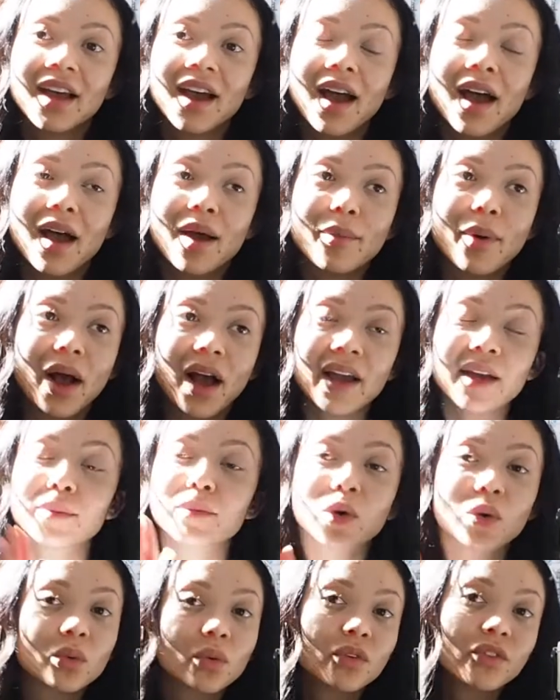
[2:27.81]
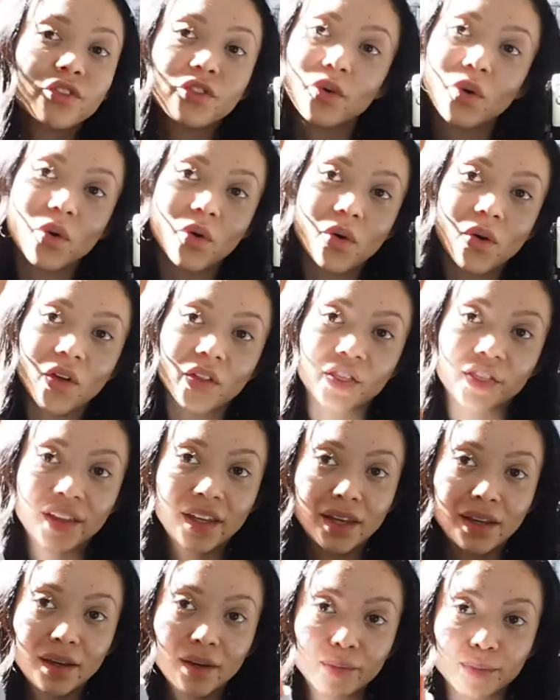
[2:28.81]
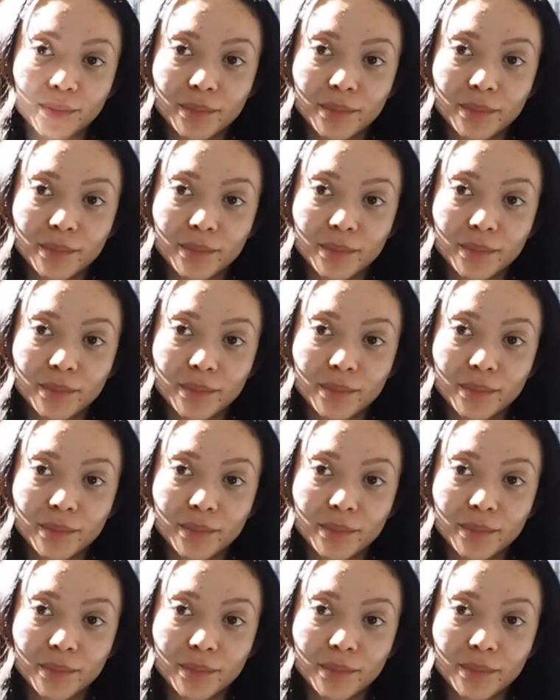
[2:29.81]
Um, I am all for the,